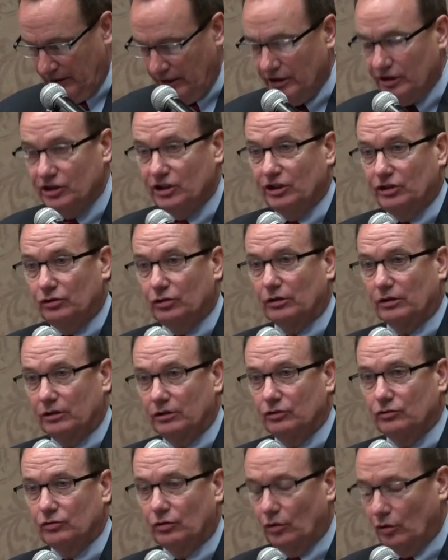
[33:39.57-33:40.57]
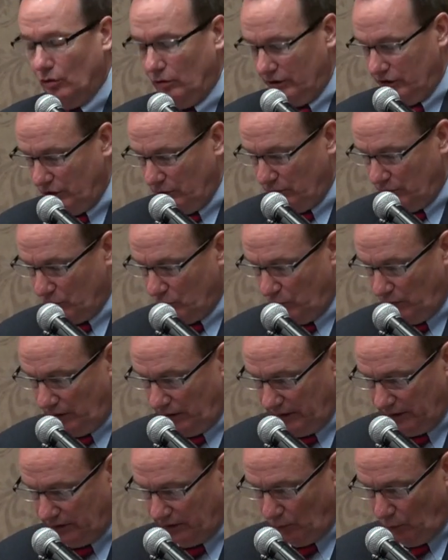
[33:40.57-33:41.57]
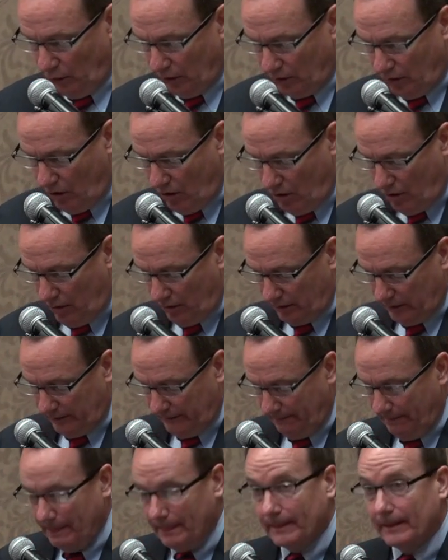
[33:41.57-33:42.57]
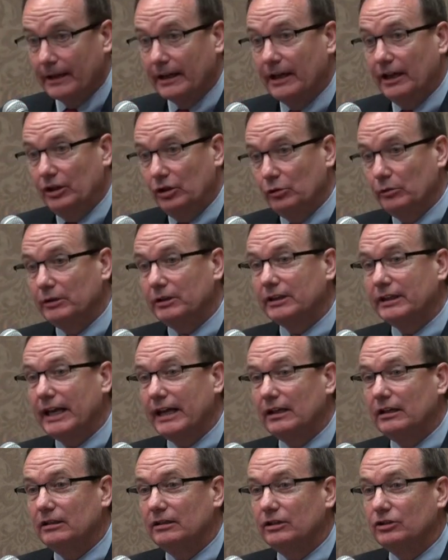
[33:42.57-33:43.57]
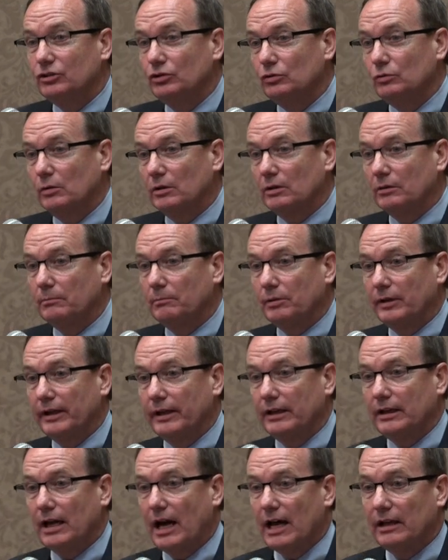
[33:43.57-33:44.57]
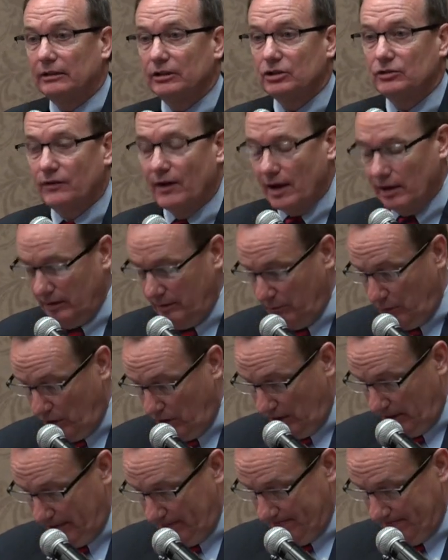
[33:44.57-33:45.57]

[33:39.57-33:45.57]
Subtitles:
She took control, and she was willing to work hard. And you indicated that you want to play college volleyball.